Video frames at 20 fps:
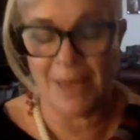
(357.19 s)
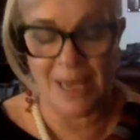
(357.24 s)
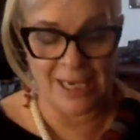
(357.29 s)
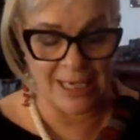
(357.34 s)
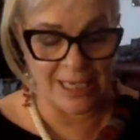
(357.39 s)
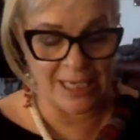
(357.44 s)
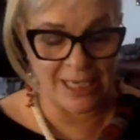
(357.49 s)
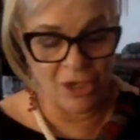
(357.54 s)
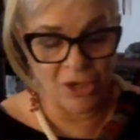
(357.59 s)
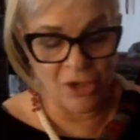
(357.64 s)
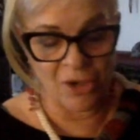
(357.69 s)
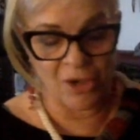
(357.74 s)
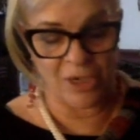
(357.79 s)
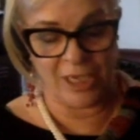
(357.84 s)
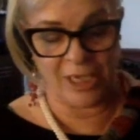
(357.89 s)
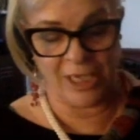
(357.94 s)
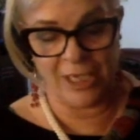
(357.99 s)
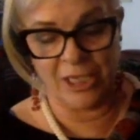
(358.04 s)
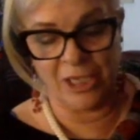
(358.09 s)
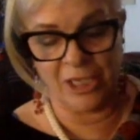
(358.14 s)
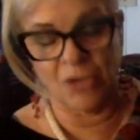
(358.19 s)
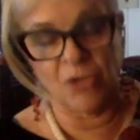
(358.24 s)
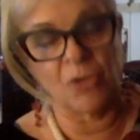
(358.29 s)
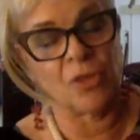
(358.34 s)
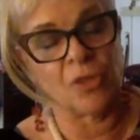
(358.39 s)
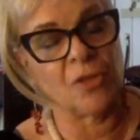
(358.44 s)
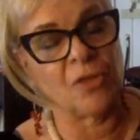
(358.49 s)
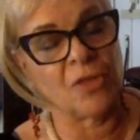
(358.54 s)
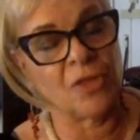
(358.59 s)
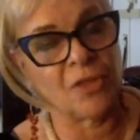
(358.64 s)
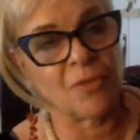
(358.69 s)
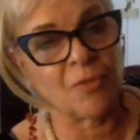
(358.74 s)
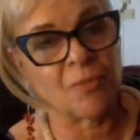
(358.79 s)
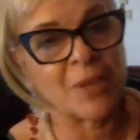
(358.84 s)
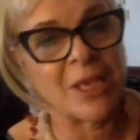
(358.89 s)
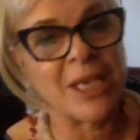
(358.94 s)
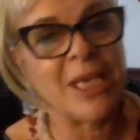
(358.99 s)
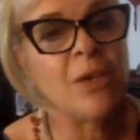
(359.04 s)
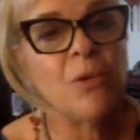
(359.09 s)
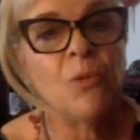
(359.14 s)
And here, you know, the, the
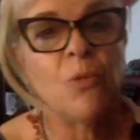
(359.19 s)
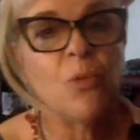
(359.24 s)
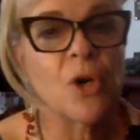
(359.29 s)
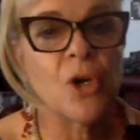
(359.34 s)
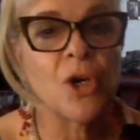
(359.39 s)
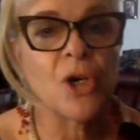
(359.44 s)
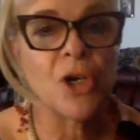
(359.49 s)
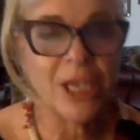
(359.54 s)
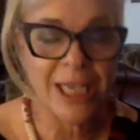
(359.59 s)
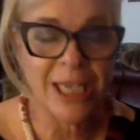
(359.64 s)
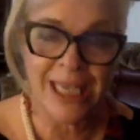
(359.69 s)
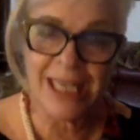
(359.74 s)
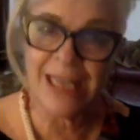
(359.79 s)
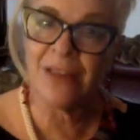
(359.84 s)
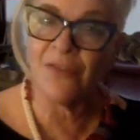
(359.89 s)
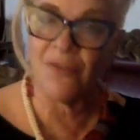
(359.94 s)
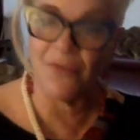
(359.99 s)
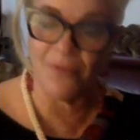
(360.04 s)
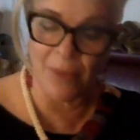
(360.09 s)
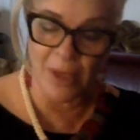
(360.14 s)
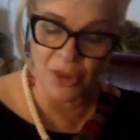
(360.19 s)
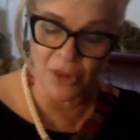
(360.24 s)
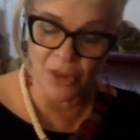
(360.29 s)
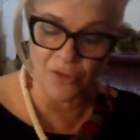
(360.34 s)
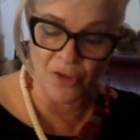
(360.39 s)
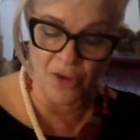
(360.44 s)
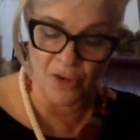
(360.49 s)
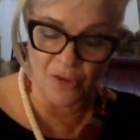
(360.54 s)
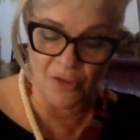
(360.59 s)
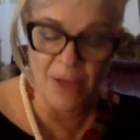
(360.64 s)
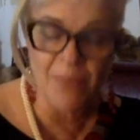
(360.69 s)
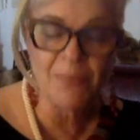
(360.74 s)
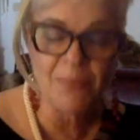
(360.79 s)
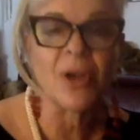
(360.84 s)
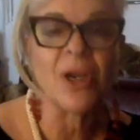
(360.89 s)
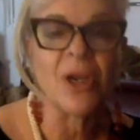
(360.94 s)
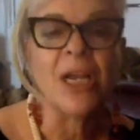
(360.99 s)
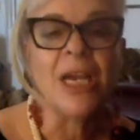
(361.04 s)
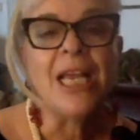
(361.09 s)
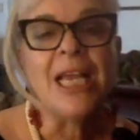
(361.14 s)
key word in the month of
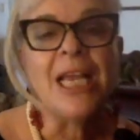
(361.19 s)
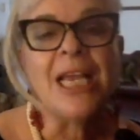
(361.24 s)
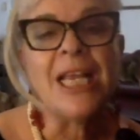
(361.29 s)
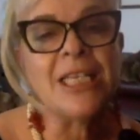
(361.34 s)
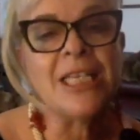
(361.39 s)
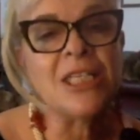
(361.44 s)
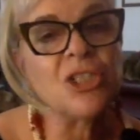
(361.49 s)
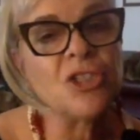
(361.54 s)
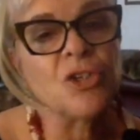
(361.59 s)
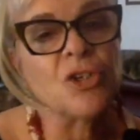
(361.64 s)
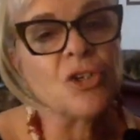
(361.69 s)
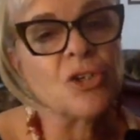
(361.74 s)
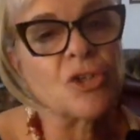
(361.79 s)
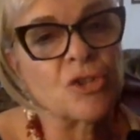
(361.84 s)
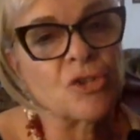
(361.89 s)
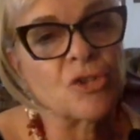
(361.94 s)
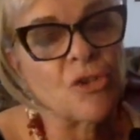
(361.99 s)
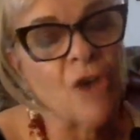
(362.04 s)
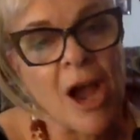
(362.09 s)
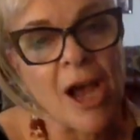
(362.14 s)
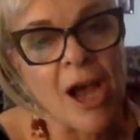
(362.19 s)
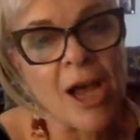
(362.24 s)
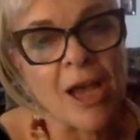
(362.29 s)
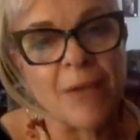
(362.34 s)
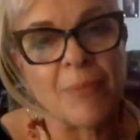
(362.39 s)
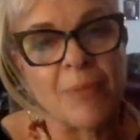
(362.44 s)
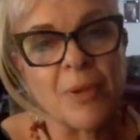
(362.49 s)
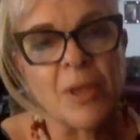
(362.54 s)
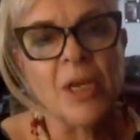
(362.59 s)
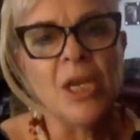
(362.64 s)
November is your tribe,